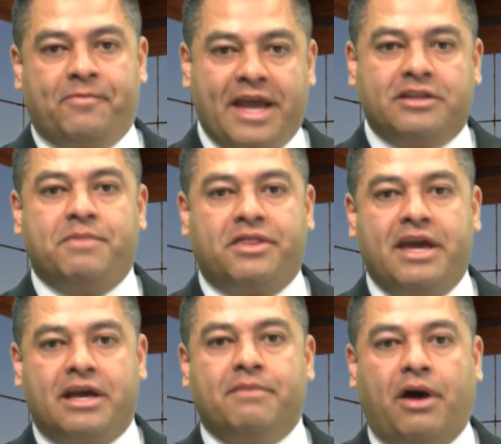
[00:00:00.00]
thing to be
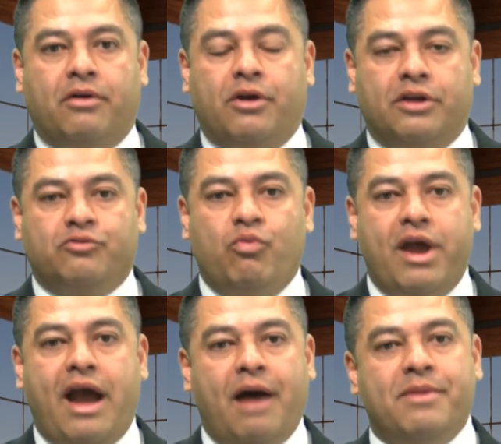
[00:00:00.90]
thinking about is
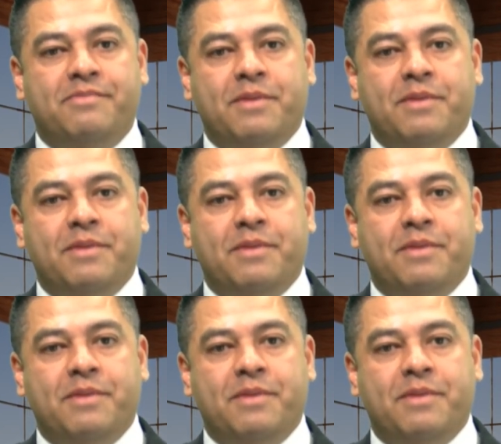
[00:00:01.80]
how many